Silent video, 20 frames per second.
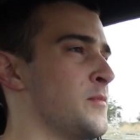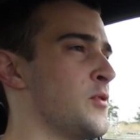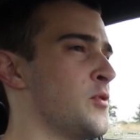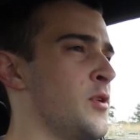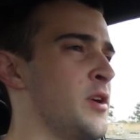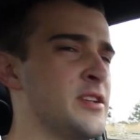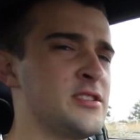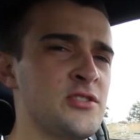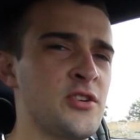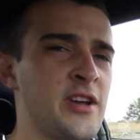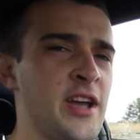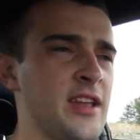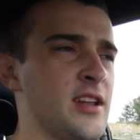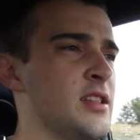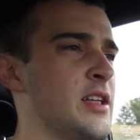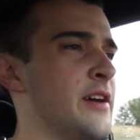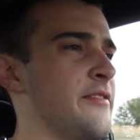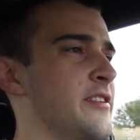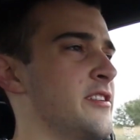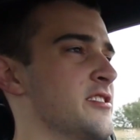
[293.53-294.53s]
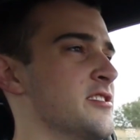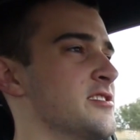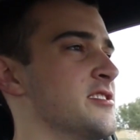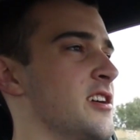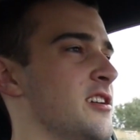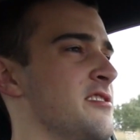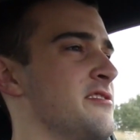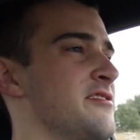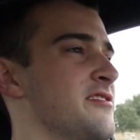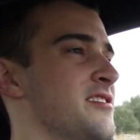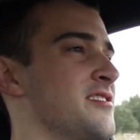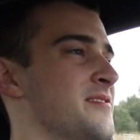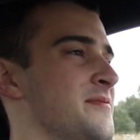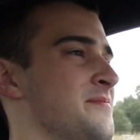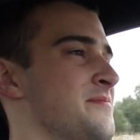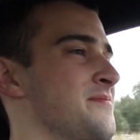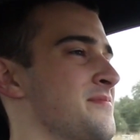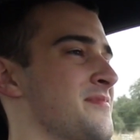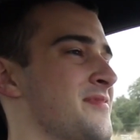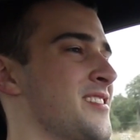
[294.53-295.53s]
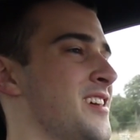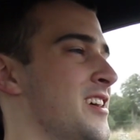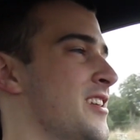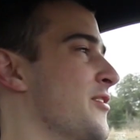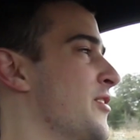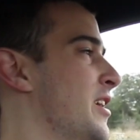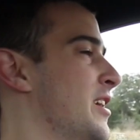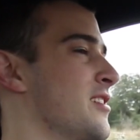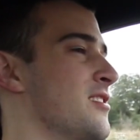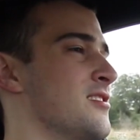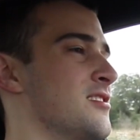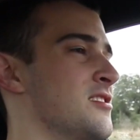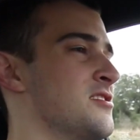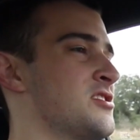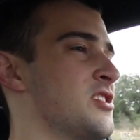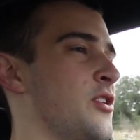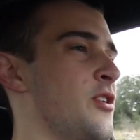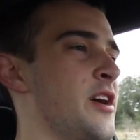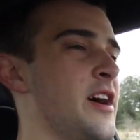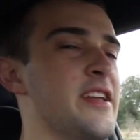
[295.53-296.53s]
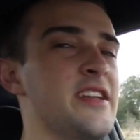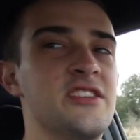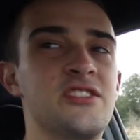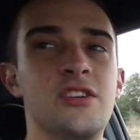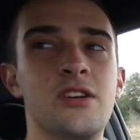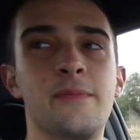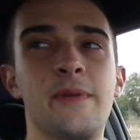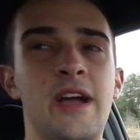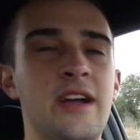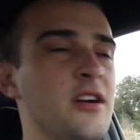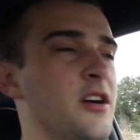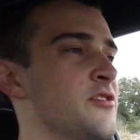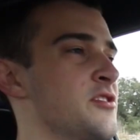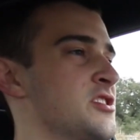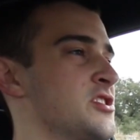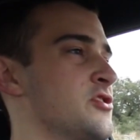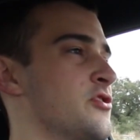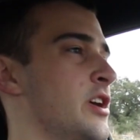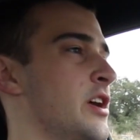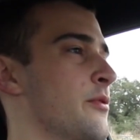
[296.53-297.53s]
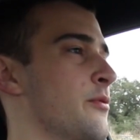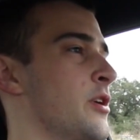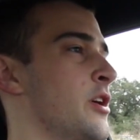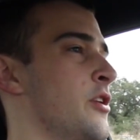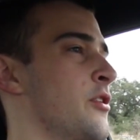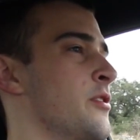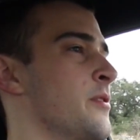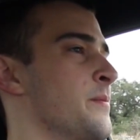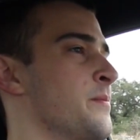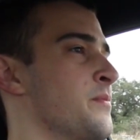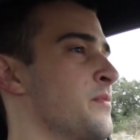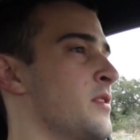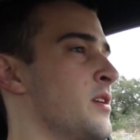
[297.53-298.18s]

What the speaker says: Well, it's okay to laugh at yourself. Anyway, let's go ahead and turn back on this straight road,